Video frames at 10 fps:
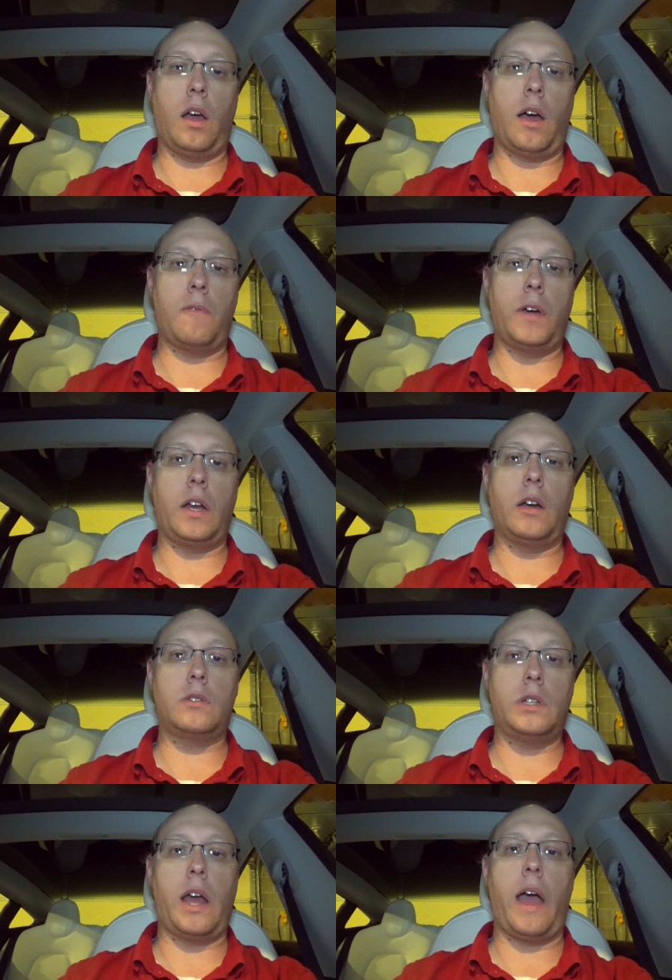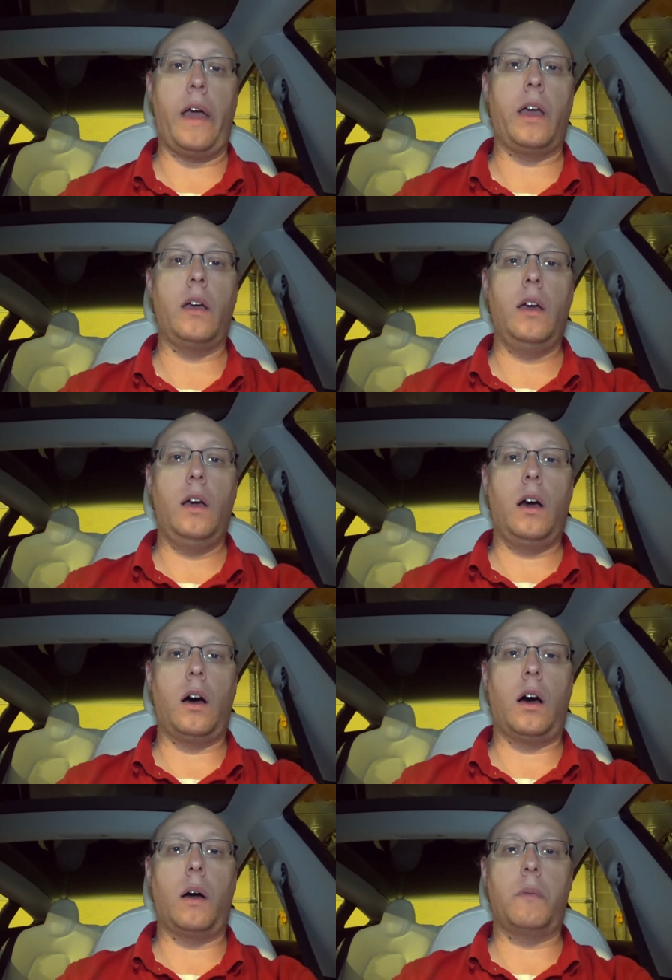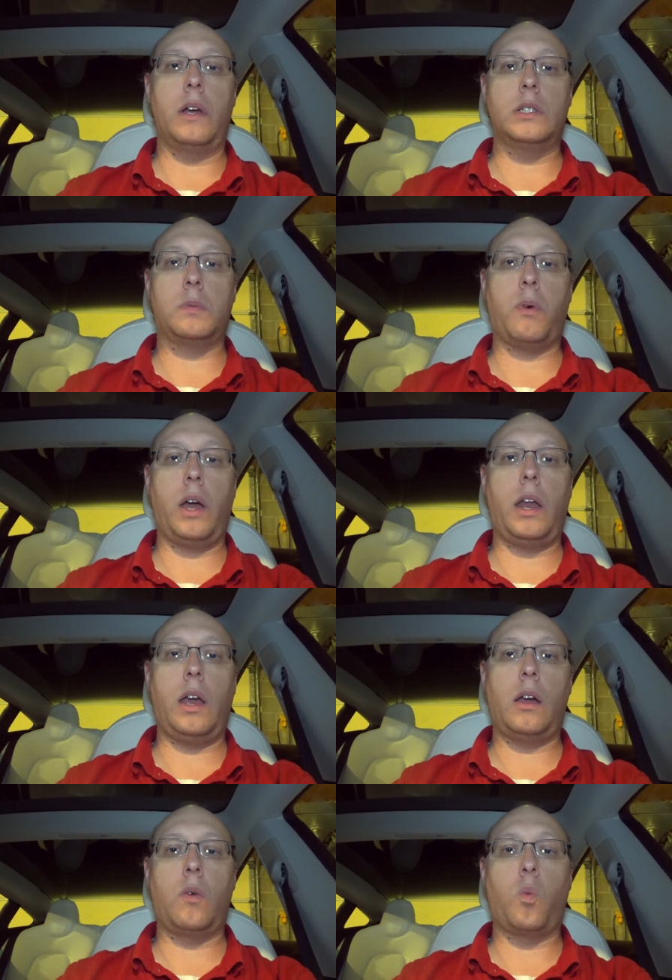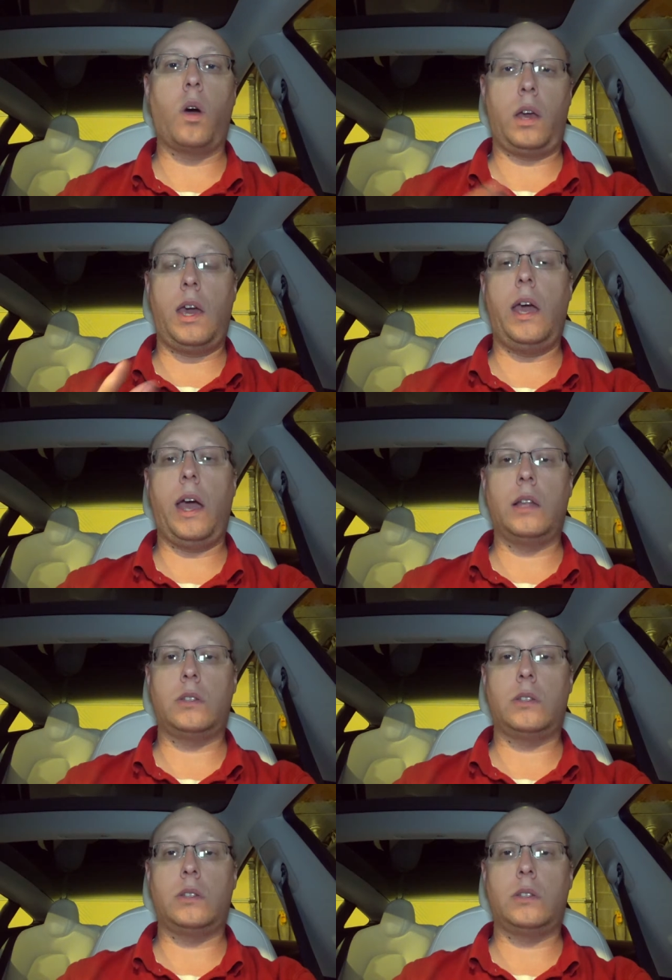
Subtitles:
a video today explaining what he had